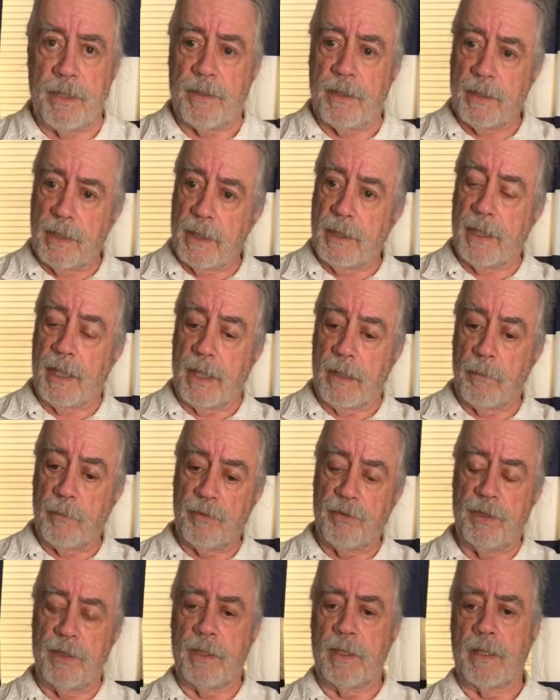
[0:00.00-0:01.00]
And it was
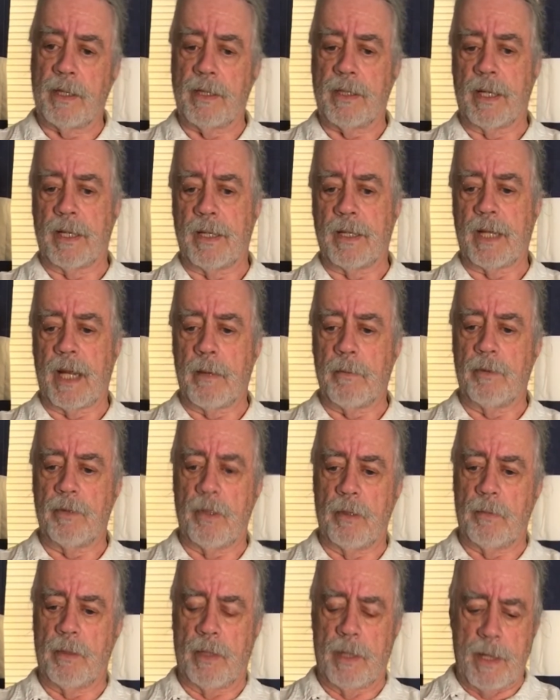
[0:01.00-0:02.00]
sitting at the dinner table,
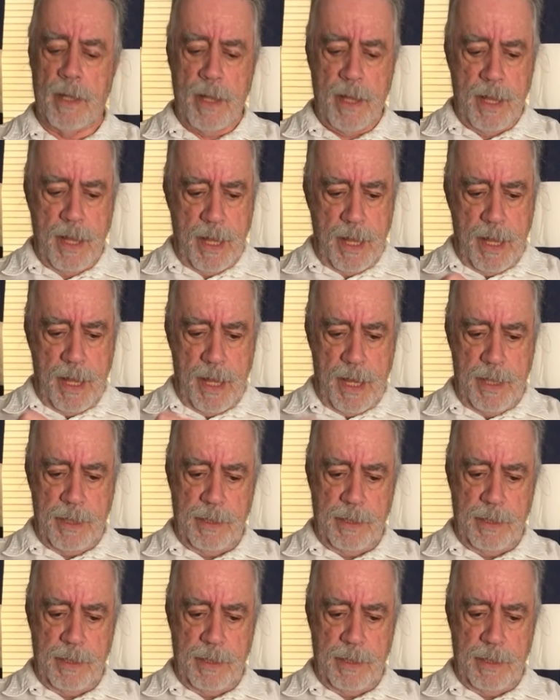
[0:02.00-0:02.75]
and